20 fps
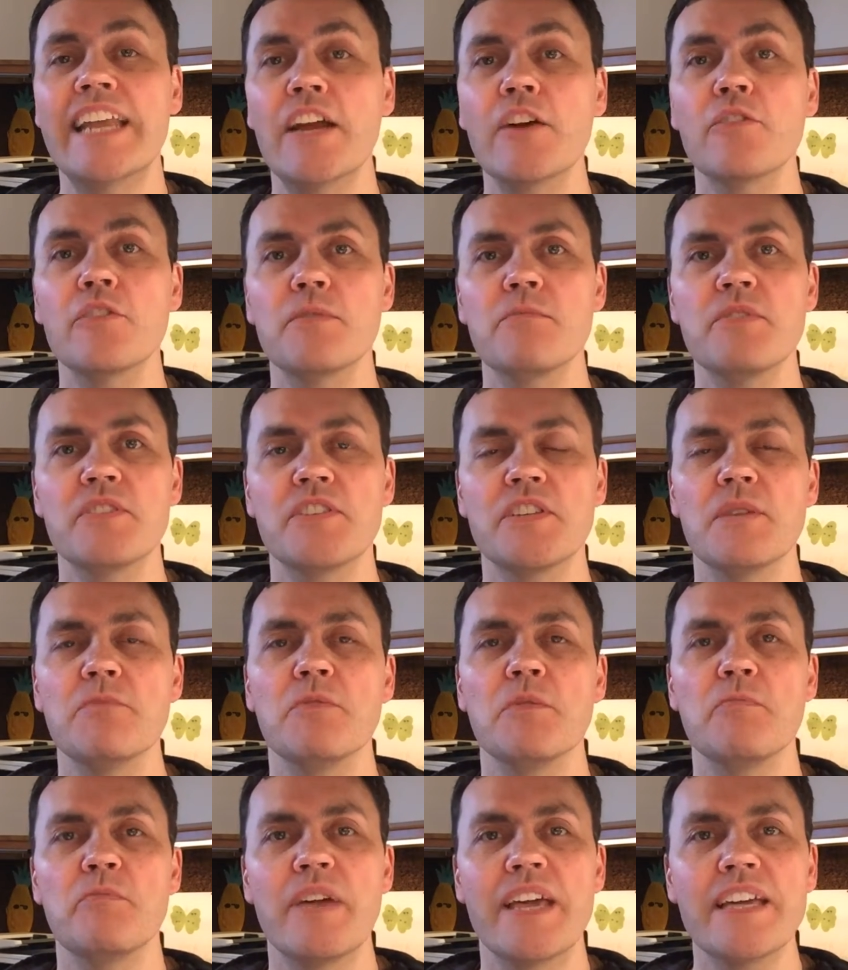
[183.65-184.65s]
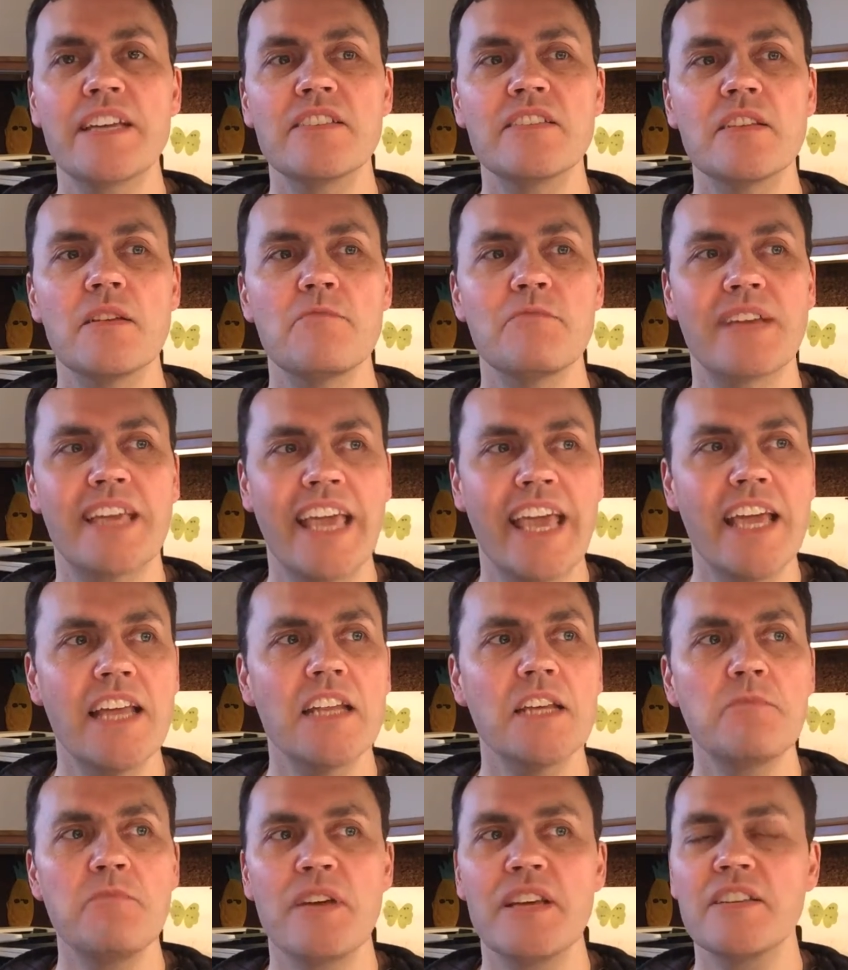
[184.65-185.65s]
Dare to be simple. Pick some
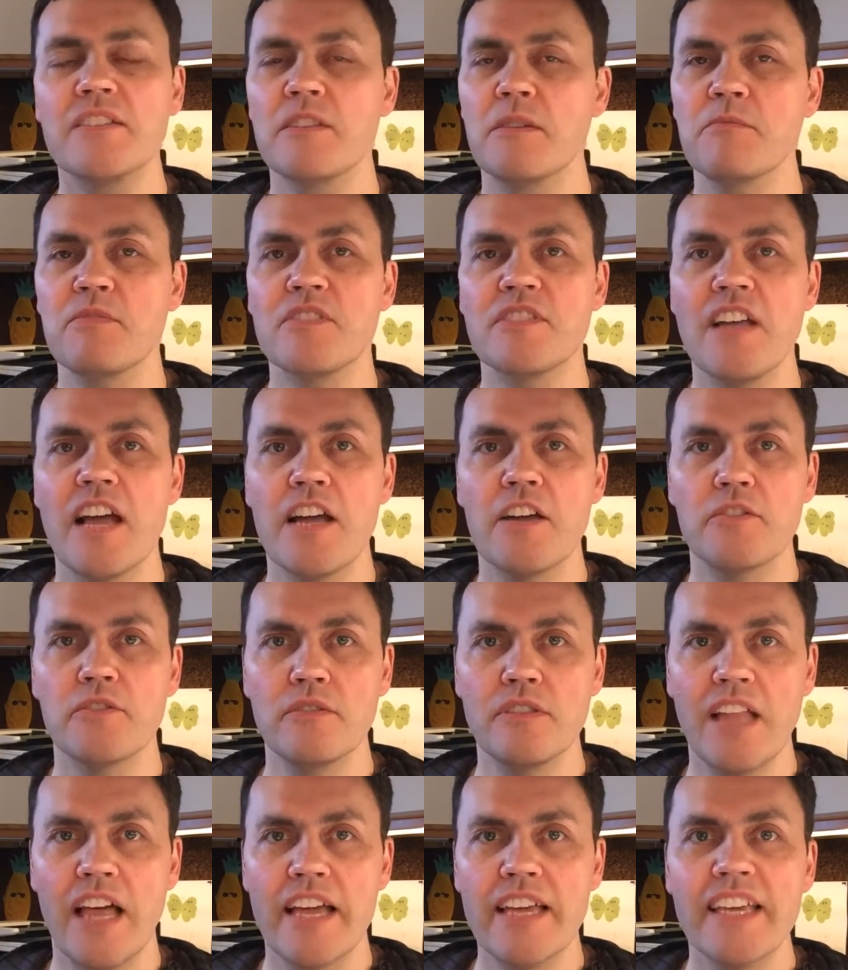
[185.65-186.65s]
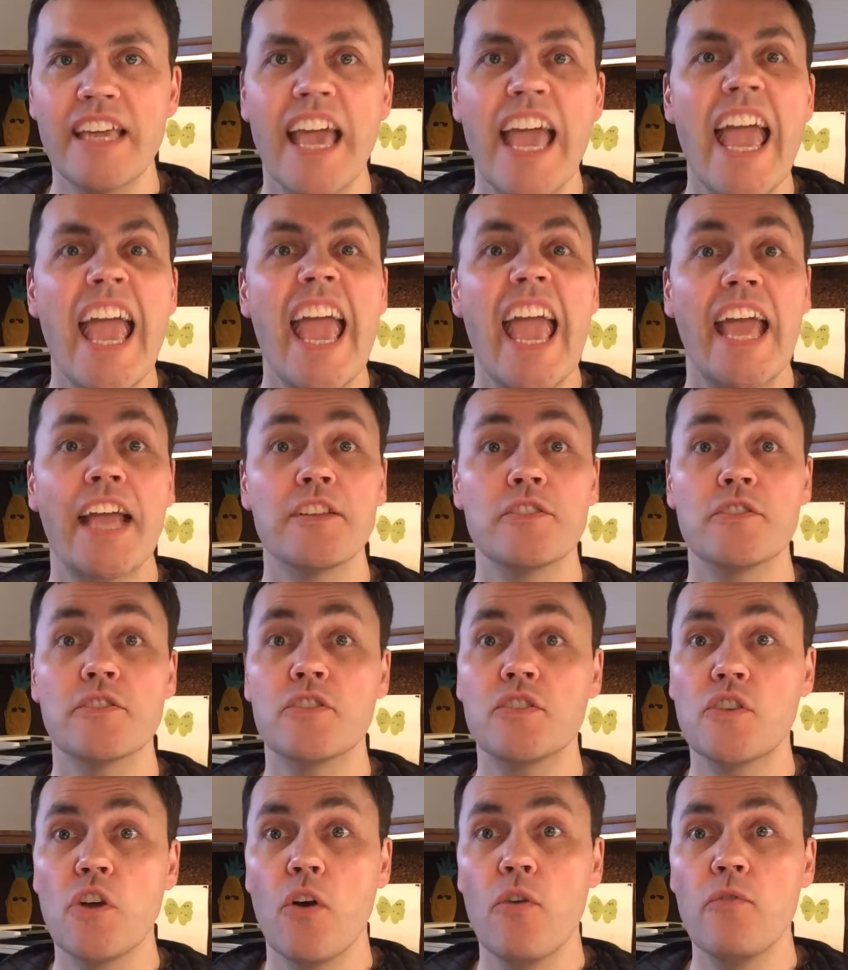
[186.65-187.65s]
mechanic, pick some style you like, and
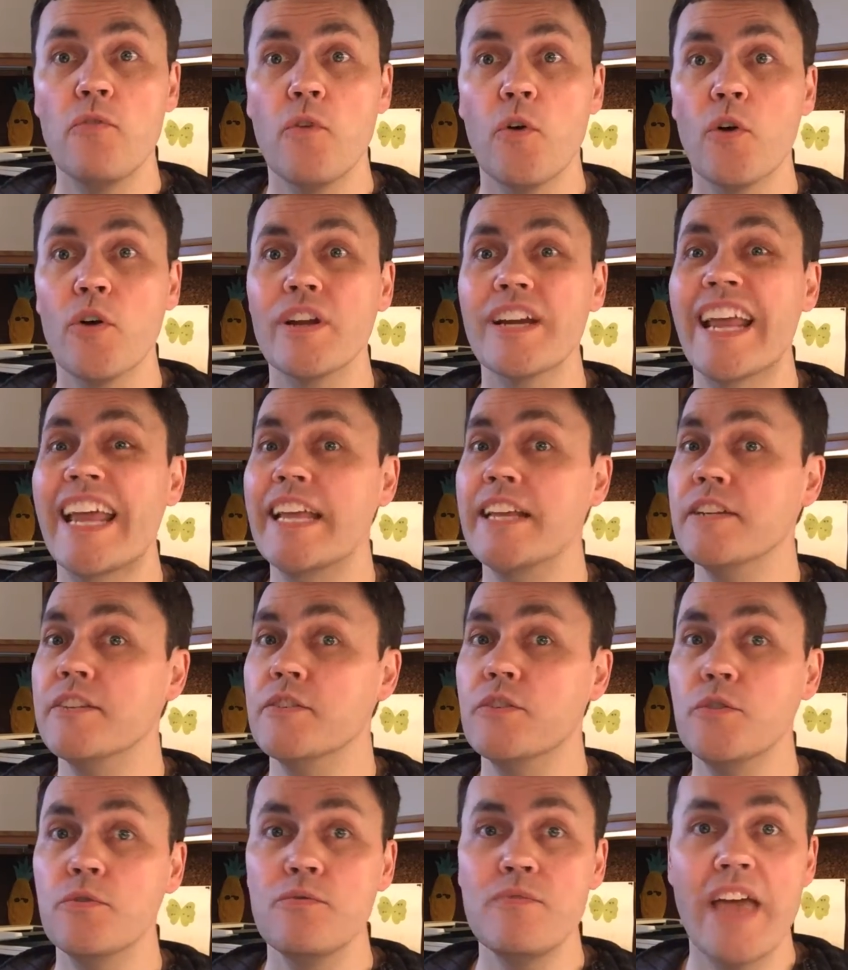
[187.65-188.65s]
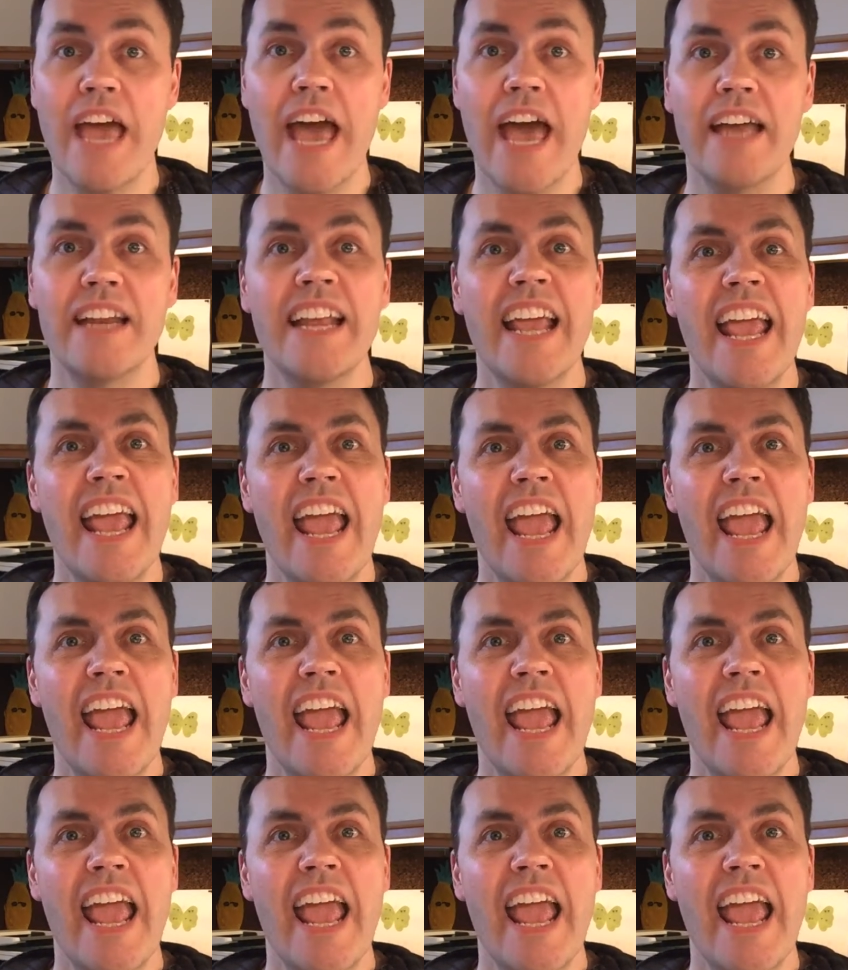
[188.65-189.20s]
just go for it and do that.